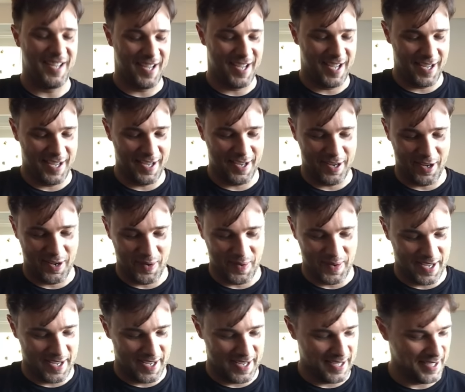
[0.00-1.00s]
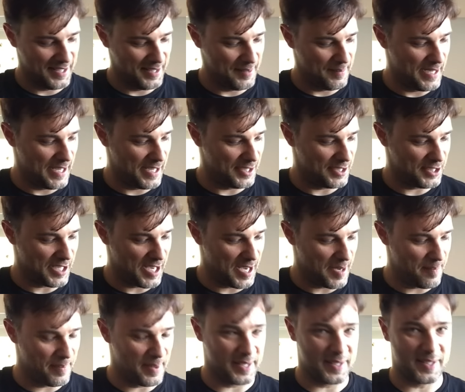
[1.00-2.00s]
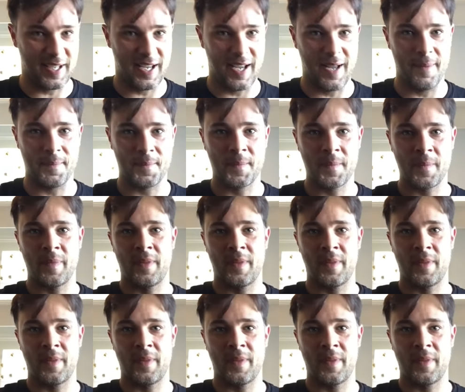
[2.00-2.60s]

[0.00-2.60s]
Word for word: uh, you know, uh, a little bit out of shape, but um,